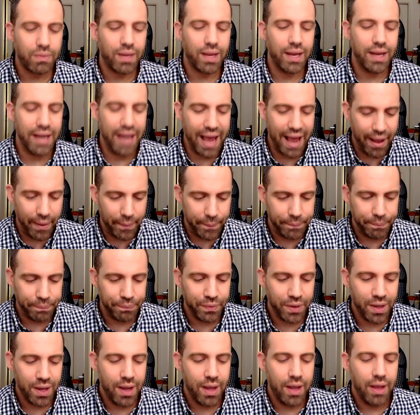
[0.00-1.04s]
Now,
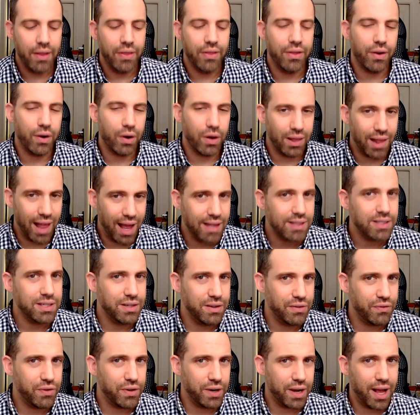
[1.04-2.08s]
there are lots of
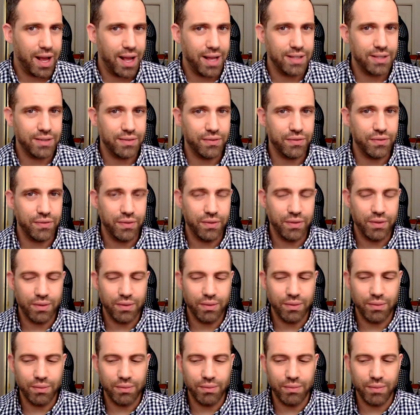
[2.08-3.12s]
different kinds
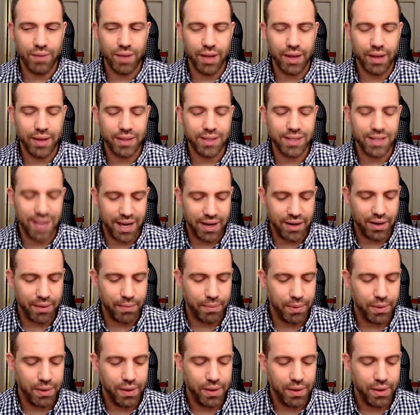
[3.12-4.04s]
of stand-up.